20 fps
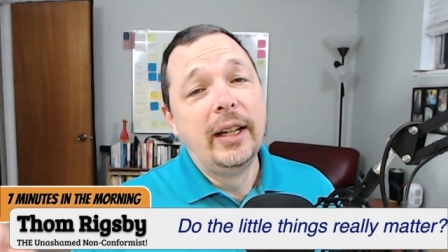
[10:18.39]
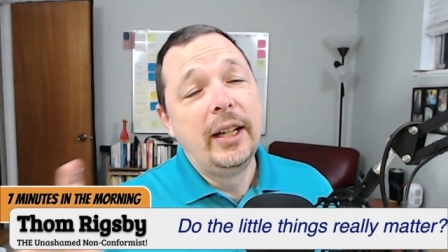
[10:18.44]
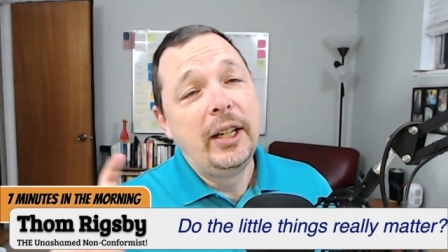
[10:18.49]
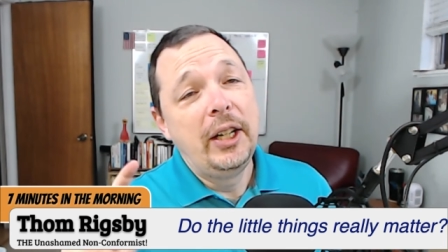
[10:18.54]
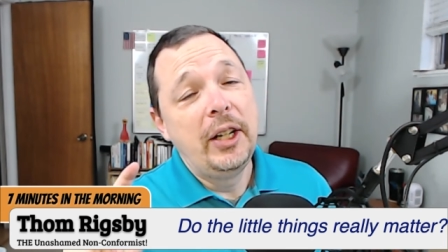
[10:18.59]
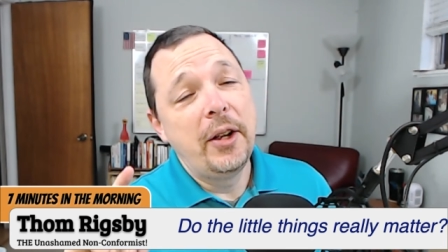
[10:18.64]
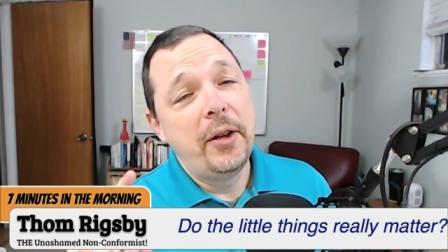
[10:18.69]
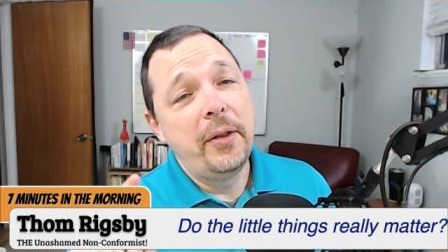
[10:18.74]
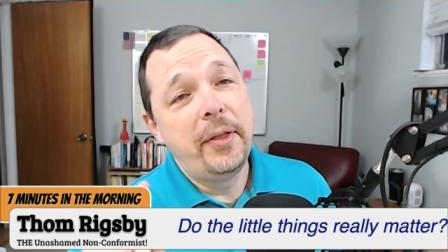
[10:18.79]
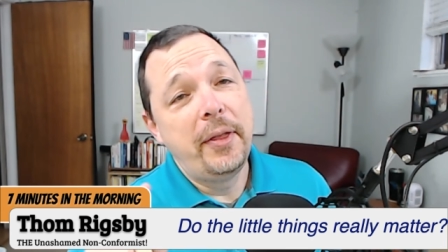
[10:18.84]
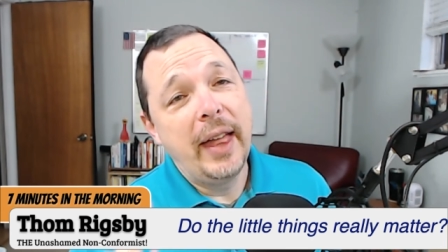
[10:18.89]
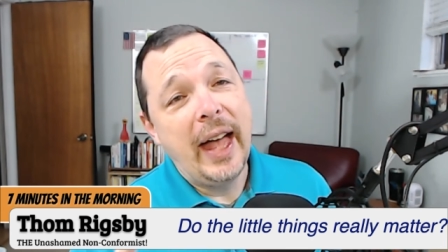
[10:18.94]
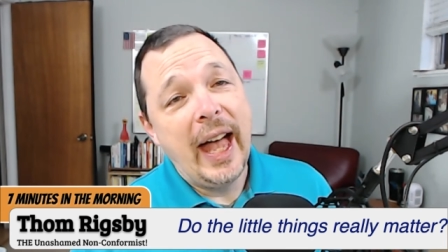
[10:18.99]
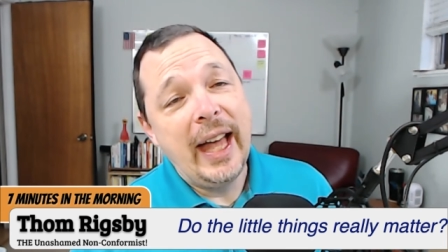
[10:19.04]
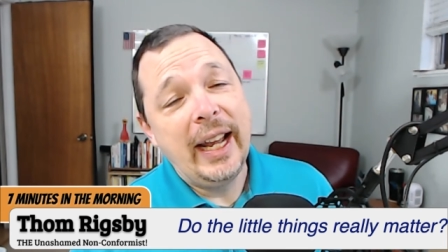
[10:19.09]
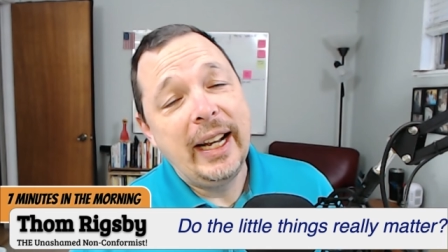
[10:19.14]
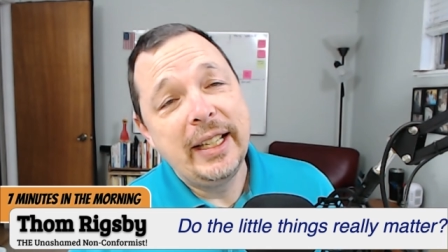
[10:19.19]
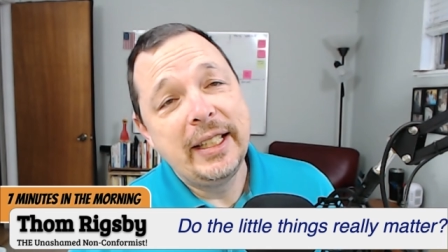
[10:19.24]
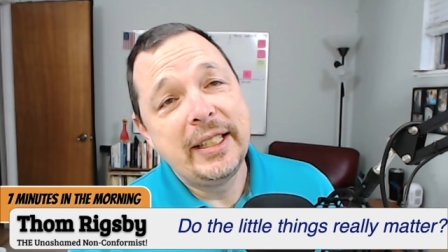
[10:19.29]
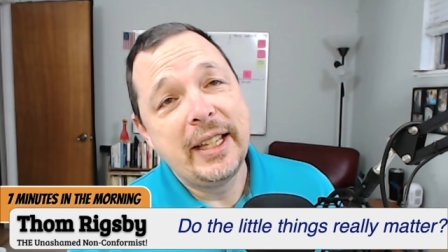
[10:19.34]
You know,
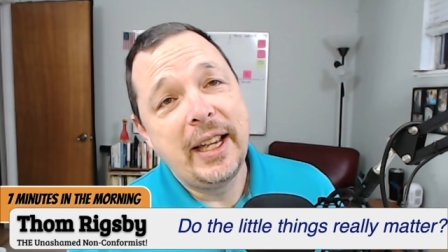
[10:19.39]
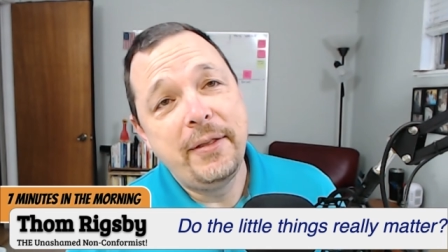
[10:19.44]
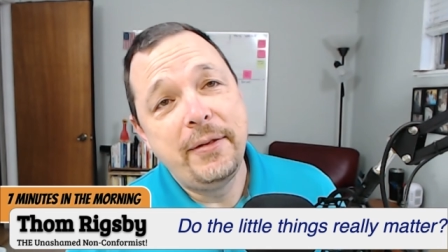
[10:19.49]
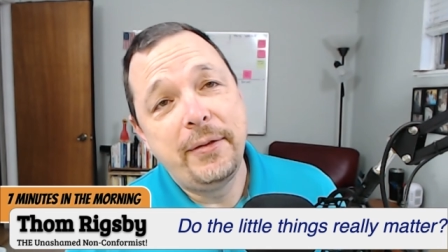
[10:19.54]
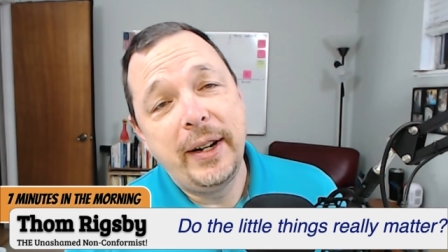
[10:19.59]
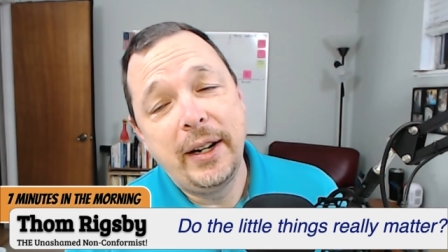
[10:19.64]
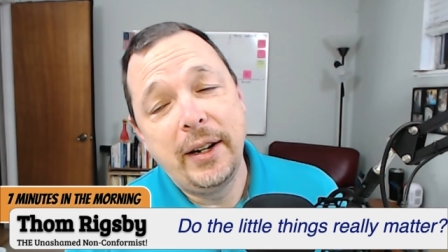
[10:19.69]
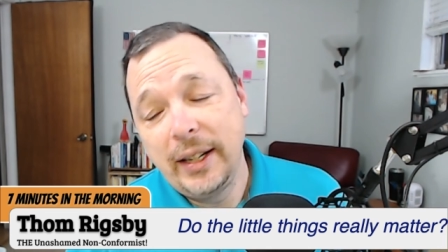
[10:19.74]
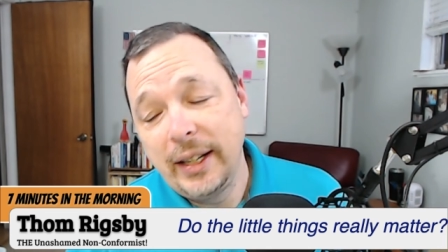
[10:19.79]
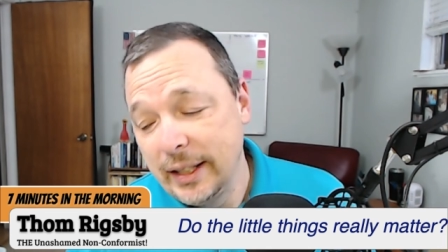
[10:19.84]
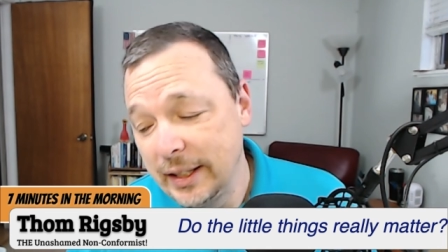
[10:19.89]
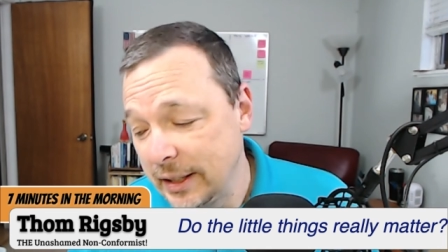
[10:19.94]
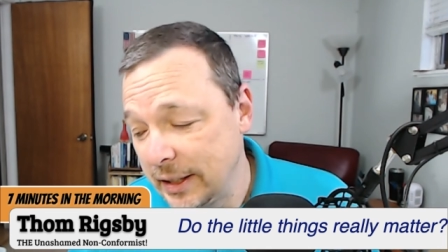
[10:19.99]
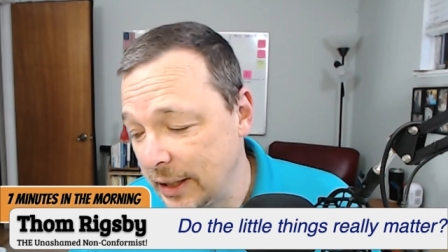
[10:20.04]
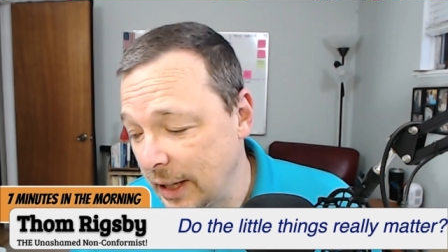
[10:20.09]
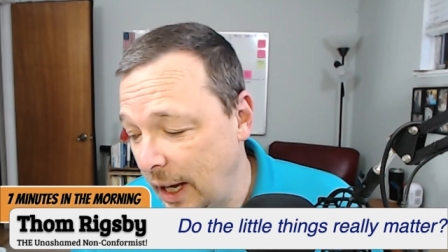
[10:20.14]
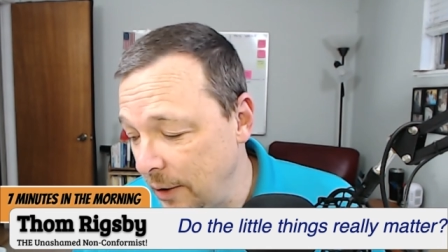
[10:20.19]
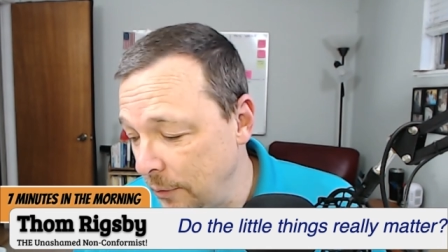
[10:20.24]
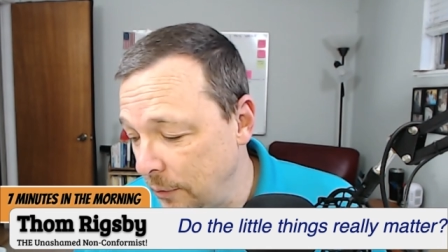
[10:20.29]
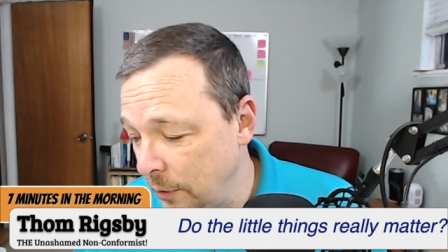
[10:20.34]
that is a very
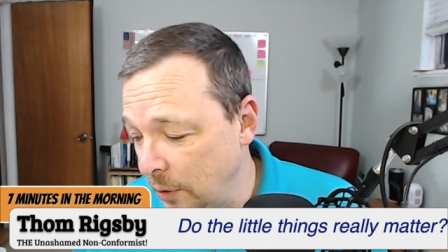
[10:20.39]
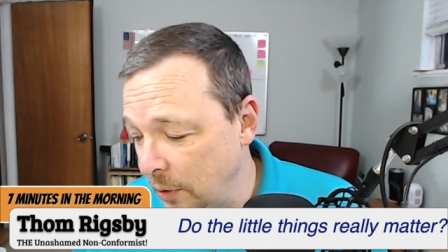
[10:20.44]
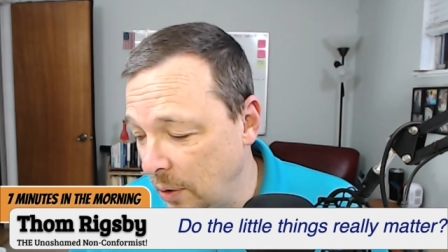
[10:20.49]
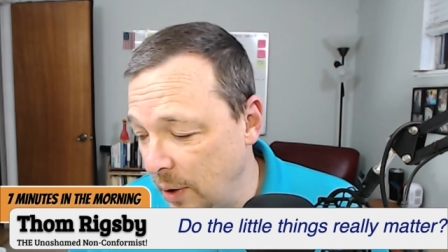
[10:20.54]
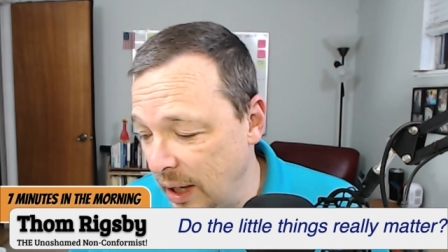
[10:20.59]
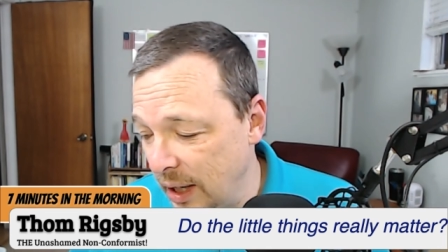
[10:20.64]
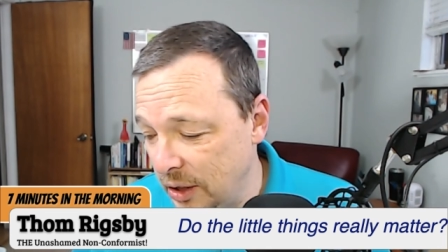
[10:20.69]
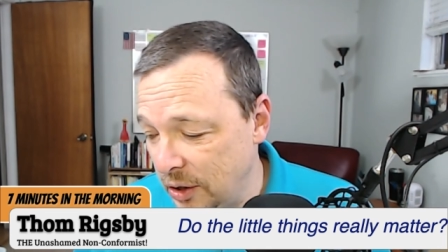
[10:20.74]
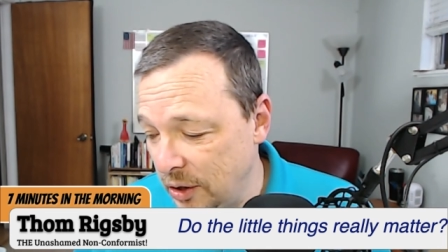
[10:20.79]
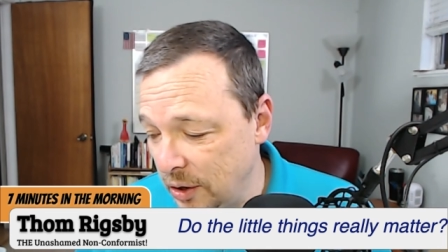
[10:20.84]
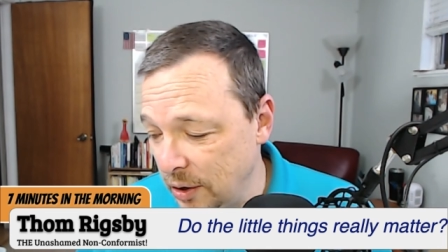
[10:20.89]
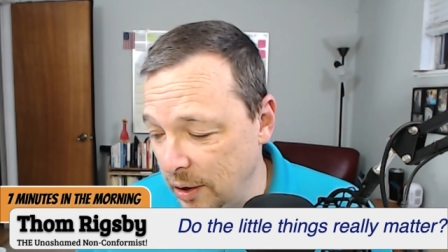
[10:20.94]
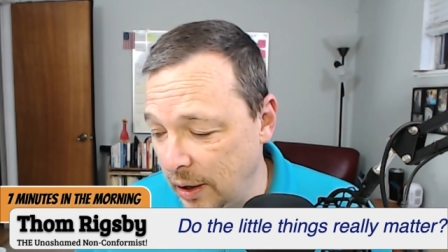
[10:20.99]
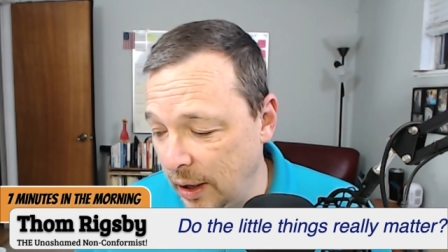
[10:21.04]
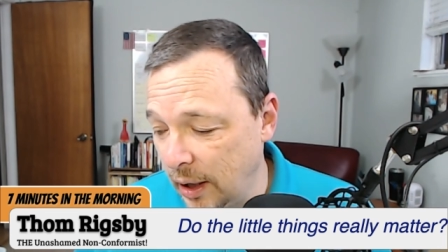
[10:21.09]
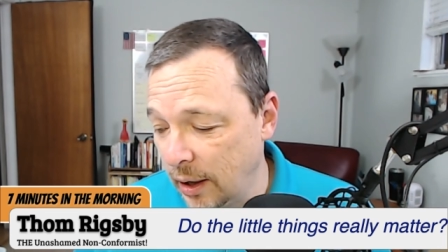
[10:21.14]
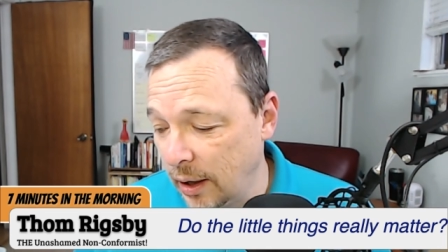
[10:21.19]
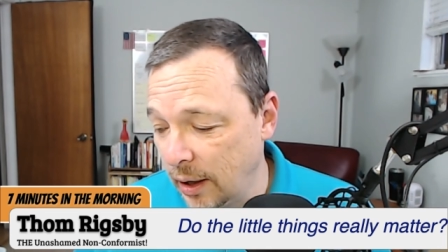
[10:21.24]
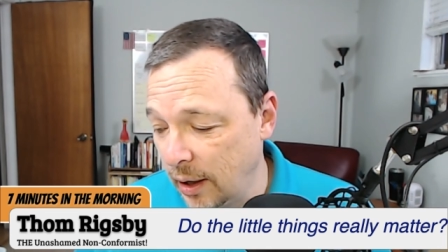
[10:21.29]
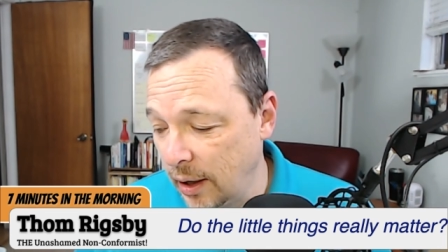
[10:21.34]
insightful
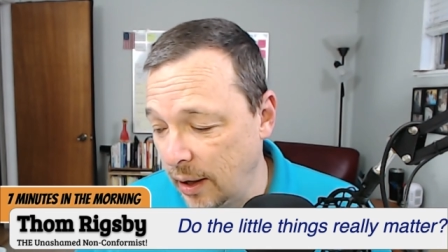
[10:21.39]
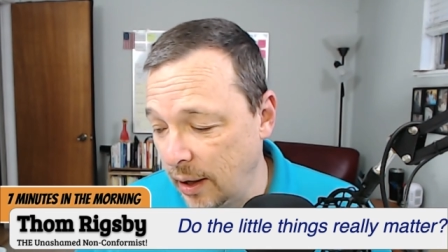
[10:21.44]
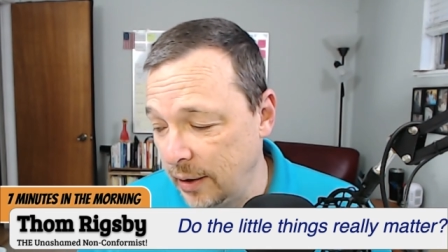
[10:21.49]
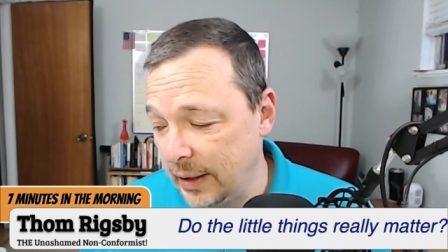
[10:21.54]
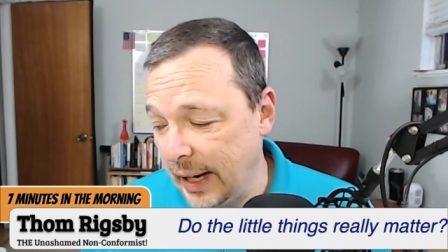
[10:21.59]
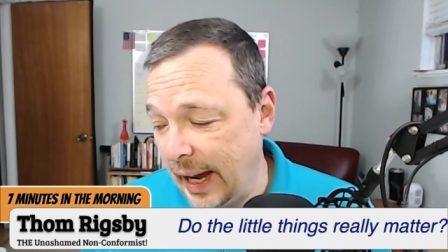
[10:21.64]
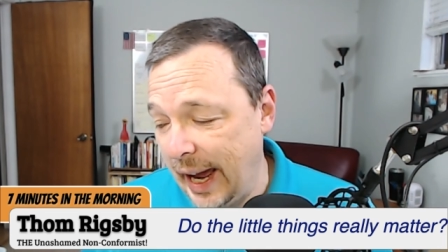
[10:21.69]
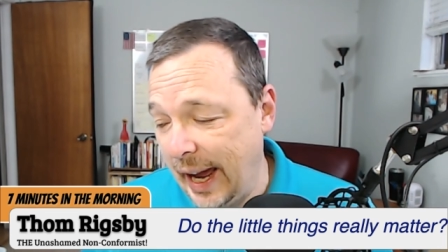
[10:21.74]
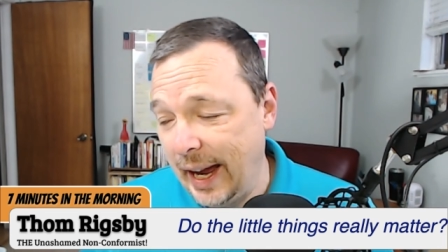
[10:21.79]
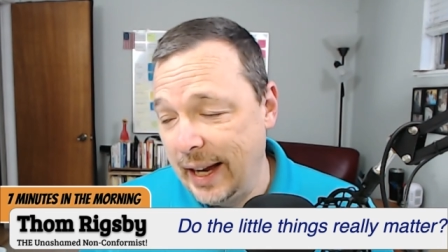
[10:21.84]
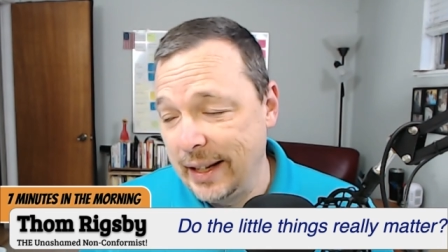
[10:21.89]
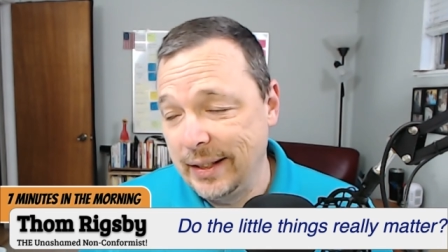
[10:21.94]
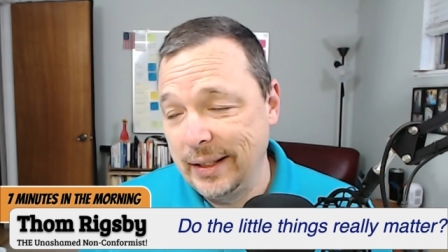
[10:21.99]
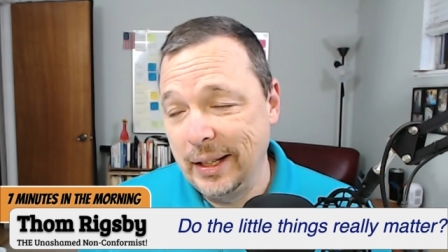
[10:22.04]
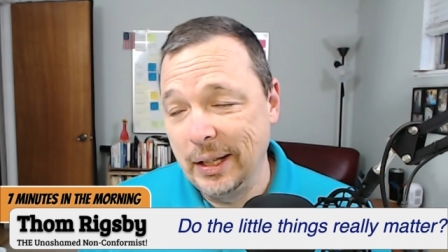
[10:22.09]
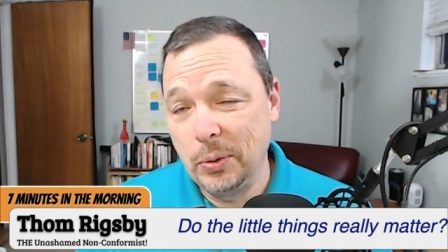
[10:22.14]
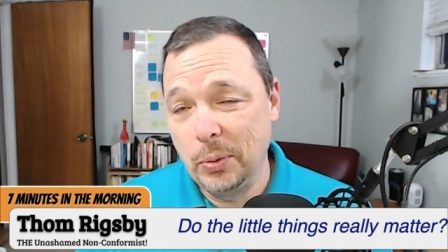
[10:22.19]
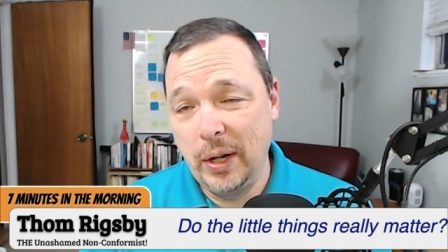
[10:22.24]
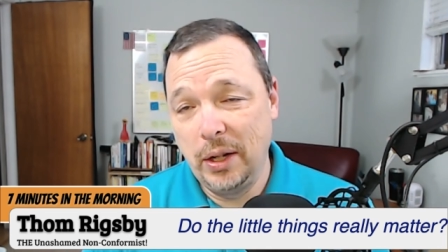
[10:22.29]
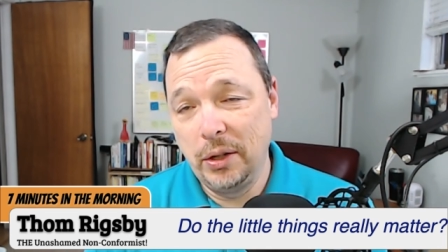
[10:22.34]
question uh, to ask
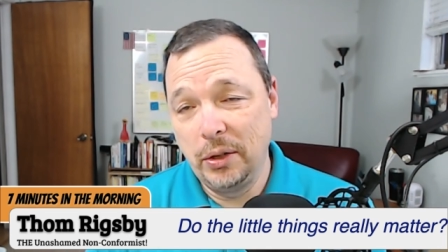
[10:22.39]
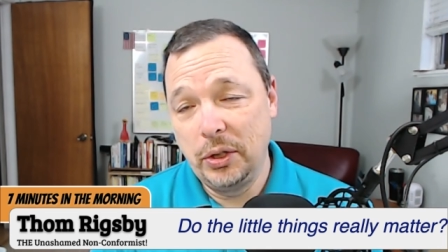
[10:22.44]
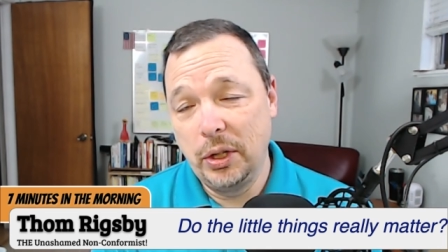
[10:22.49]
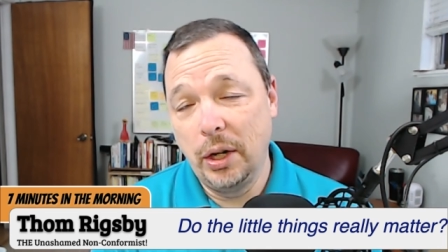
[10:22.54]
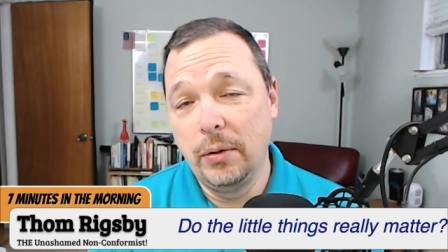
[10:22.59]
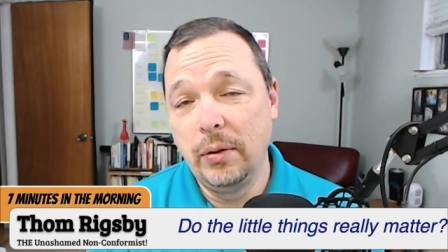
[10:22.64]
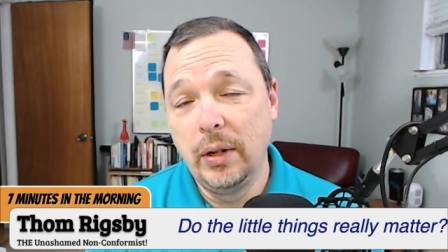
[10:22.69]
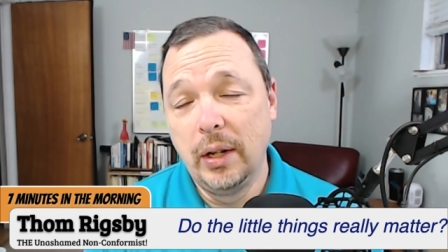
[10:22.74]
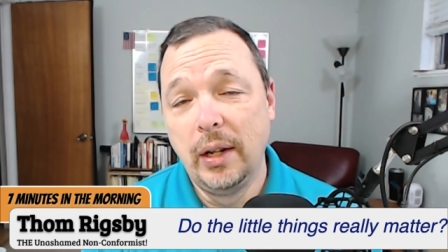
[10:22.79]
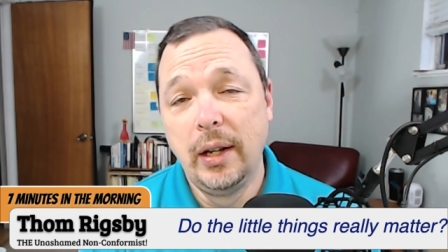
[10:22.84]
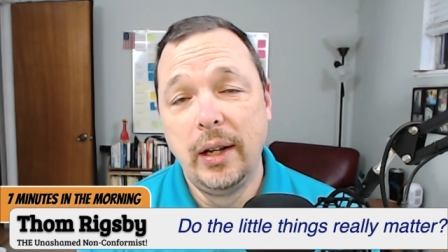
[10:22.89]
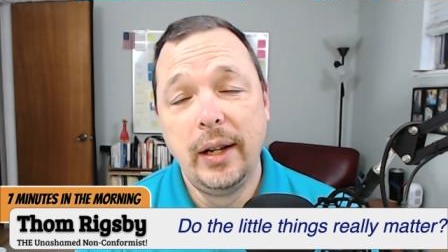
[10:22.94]
as well, Joe.